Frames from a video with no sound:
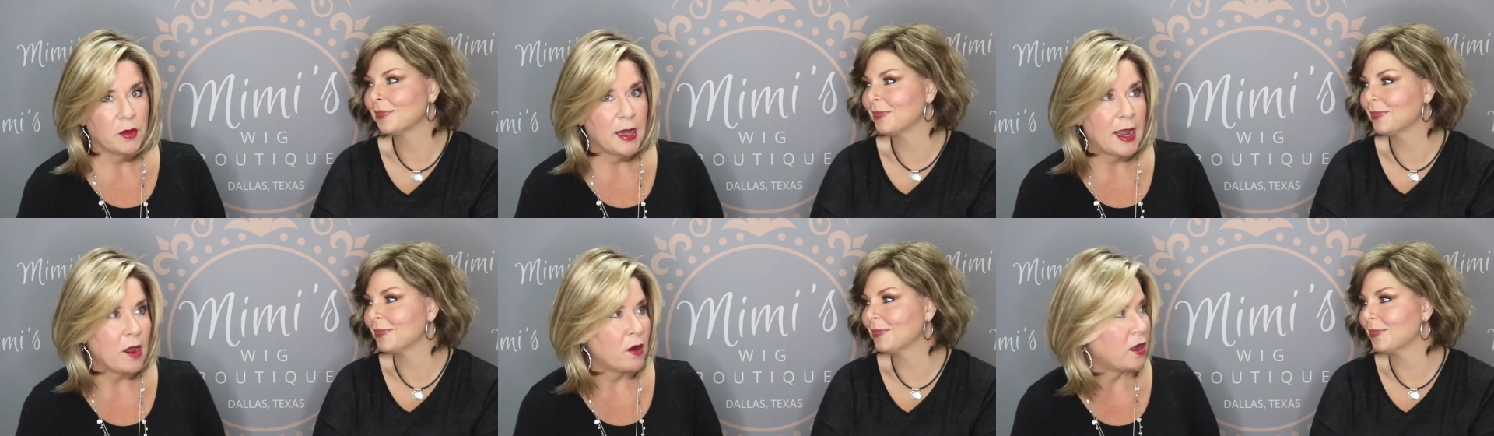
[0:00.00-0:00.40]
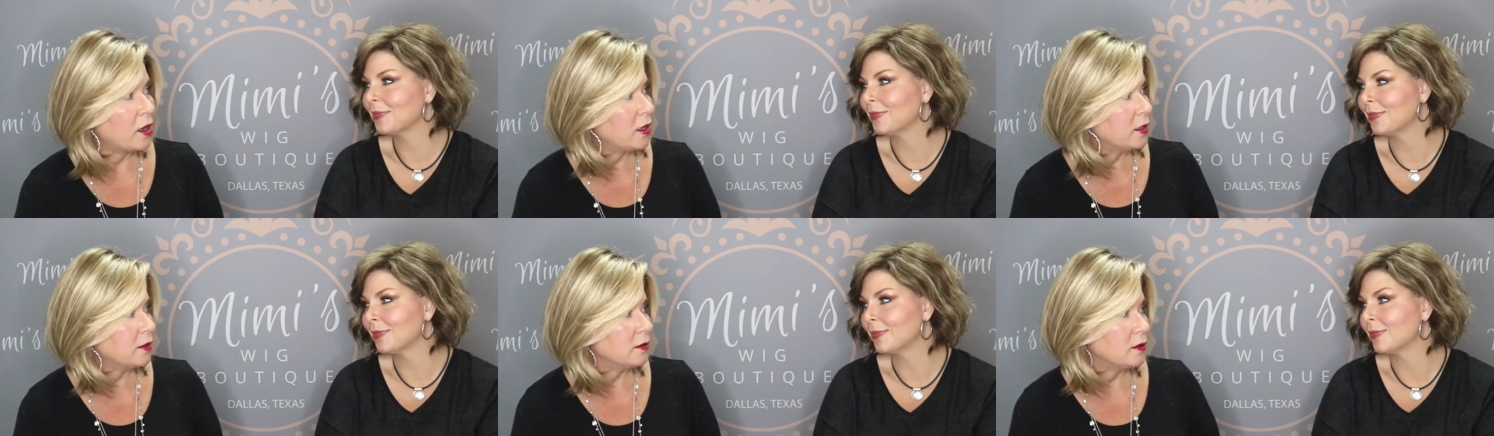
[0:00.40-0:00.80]
Speaker 1: Now
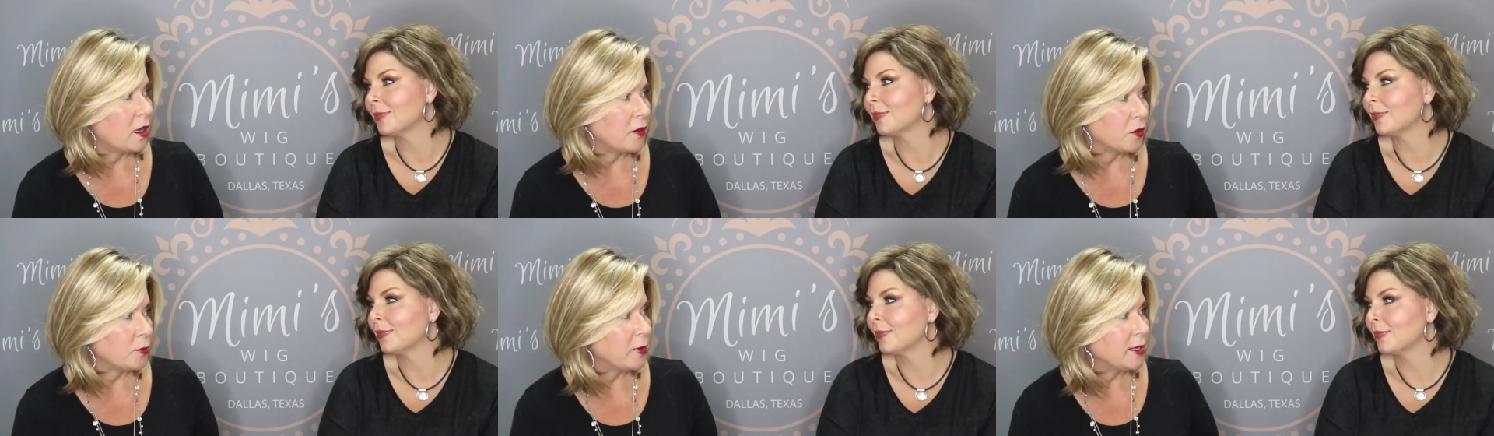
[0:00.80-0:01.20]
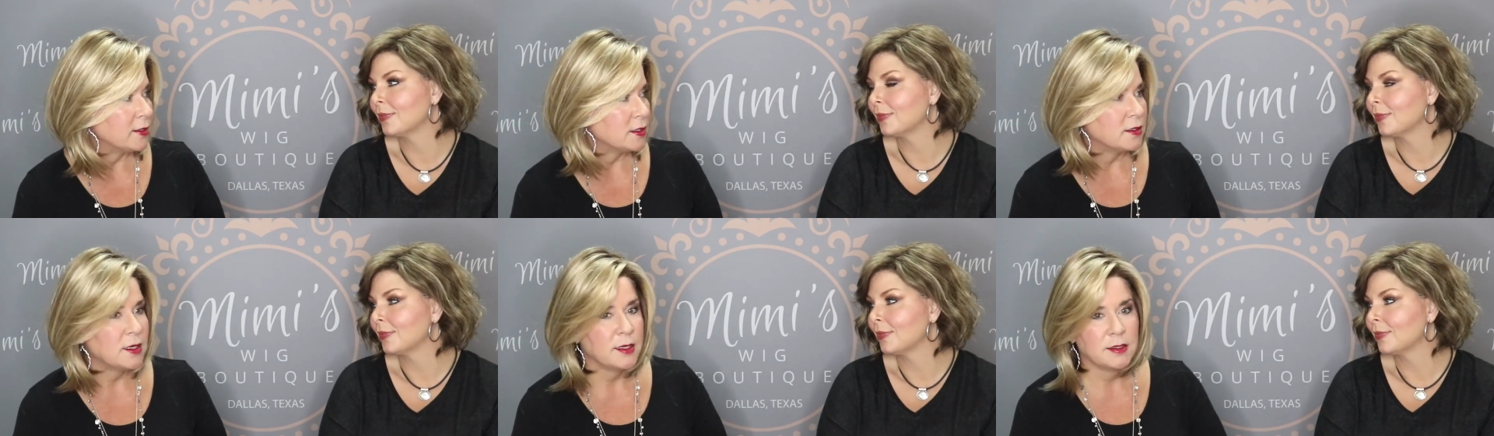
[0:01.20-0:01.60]
on other brands
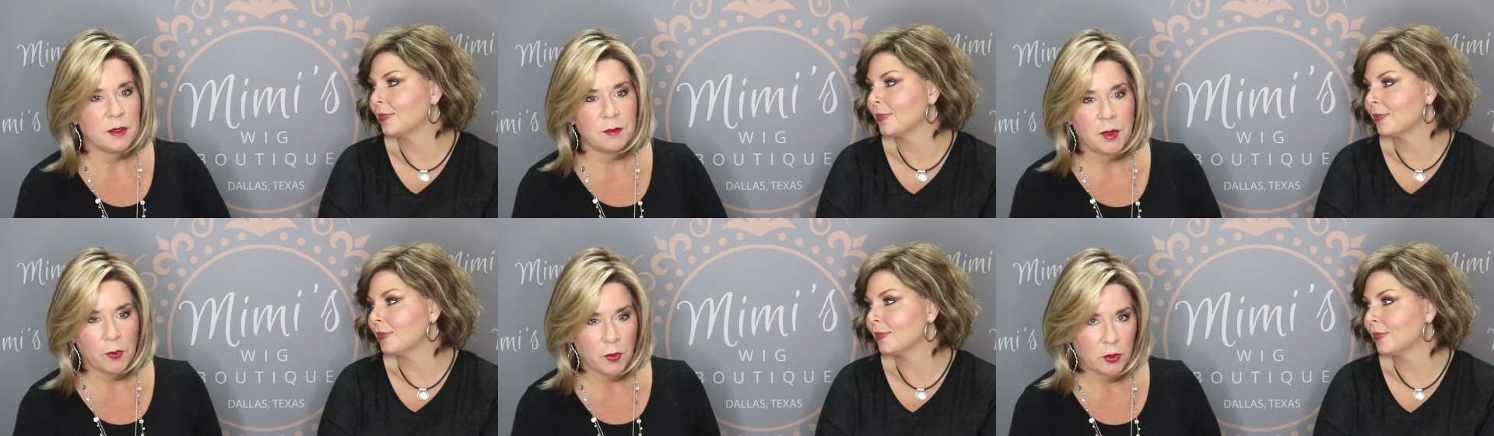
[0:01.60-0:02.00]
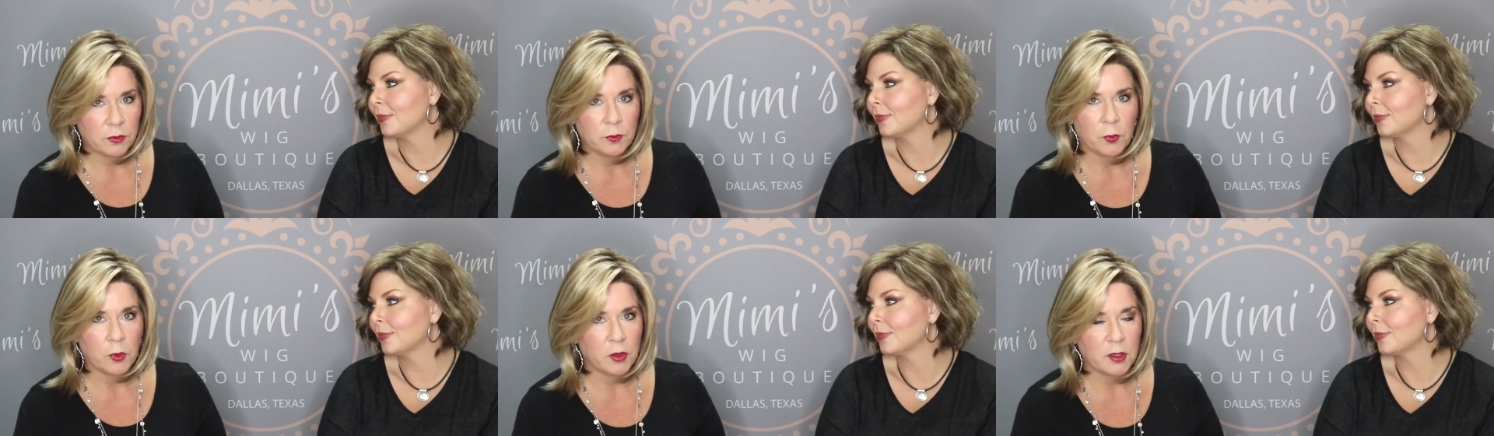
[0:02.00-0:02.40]
it doesn't, but we're,
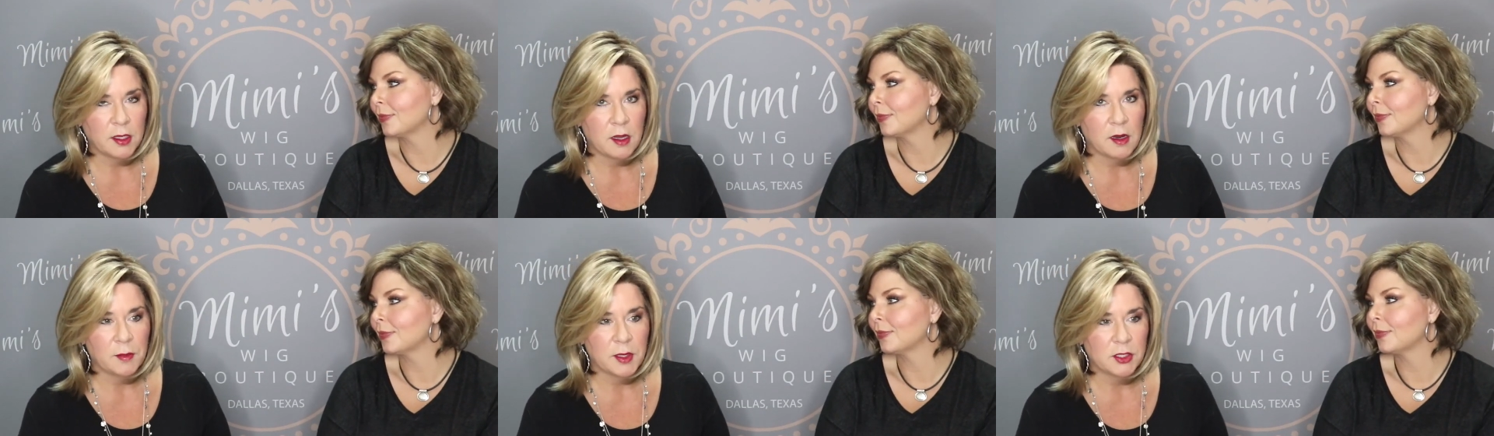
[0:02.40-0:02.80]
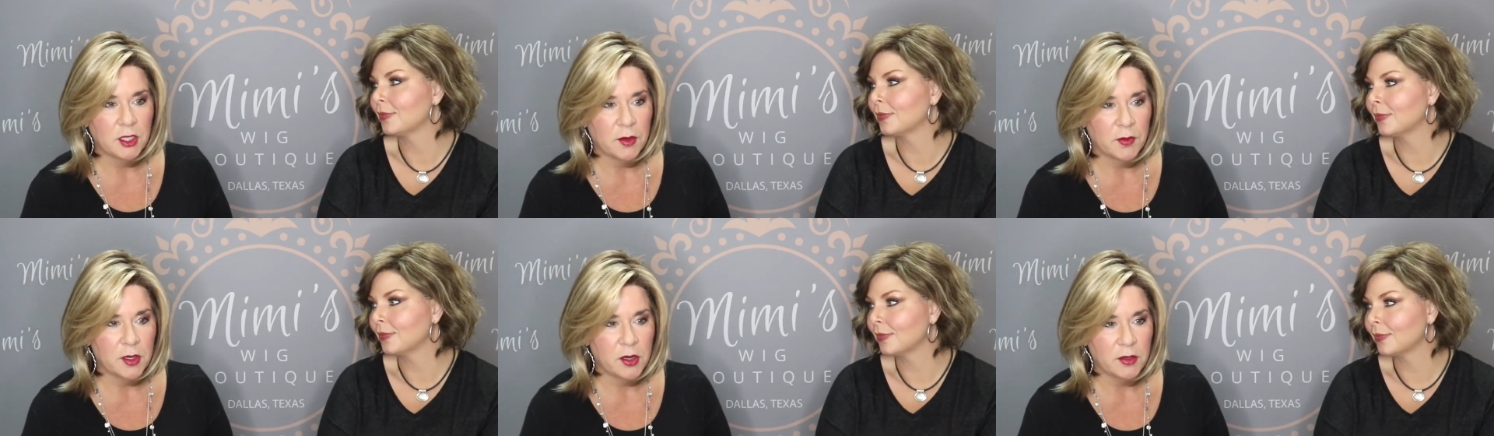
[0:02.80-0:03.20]
we're only talking about
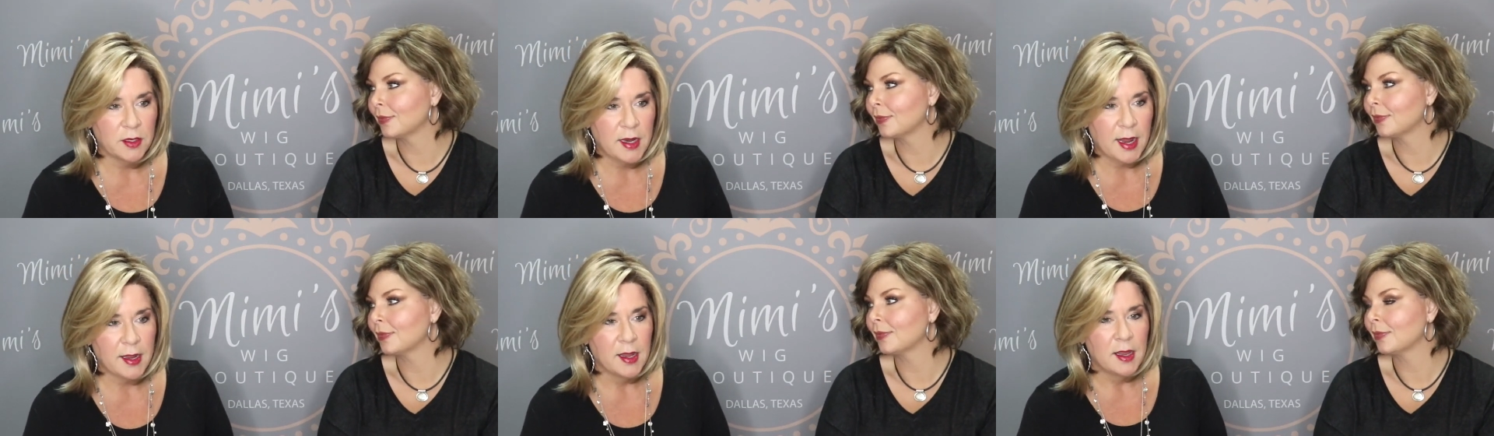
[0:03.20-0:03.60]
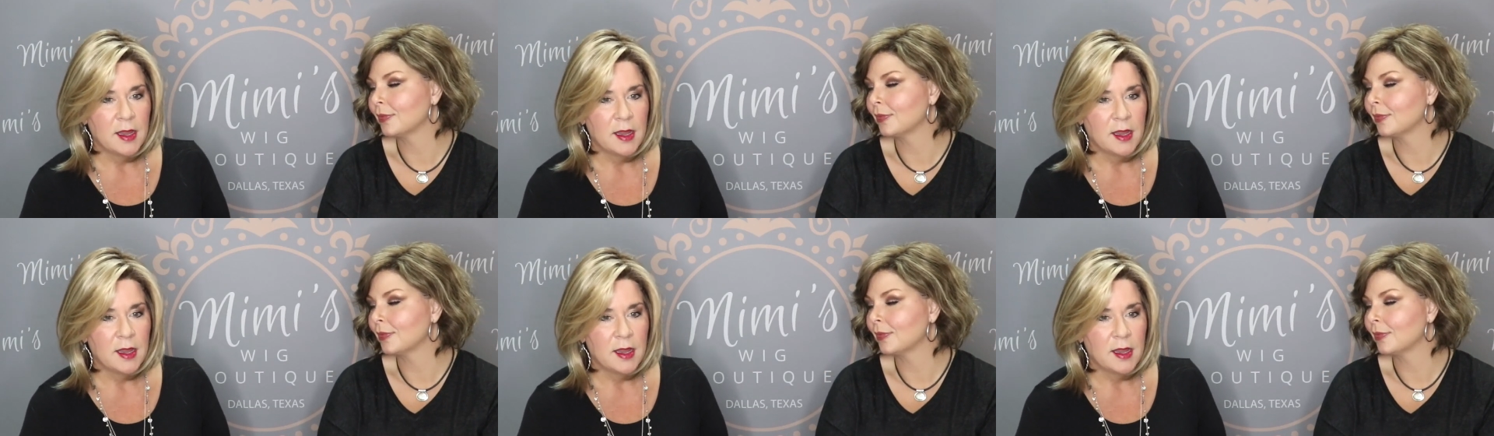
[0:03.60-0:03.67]
Jon Renau today.